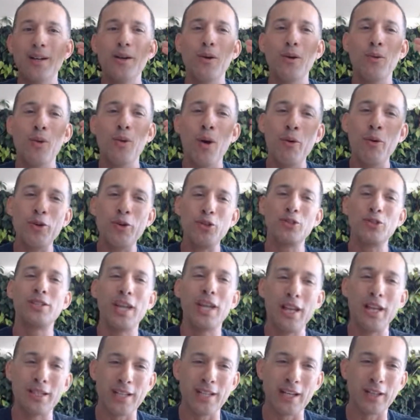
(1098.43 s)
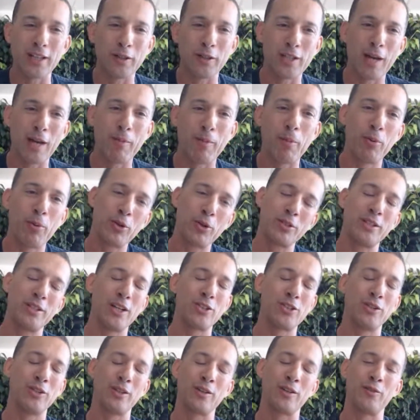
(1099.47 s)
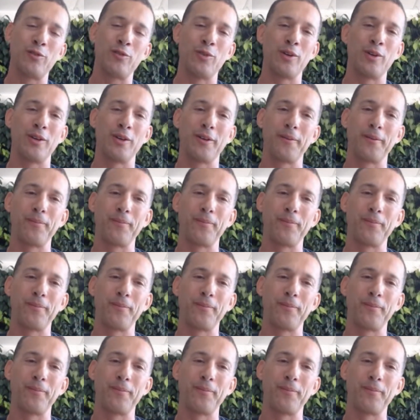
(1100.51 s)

What would you say is like the type of person that you're looking for?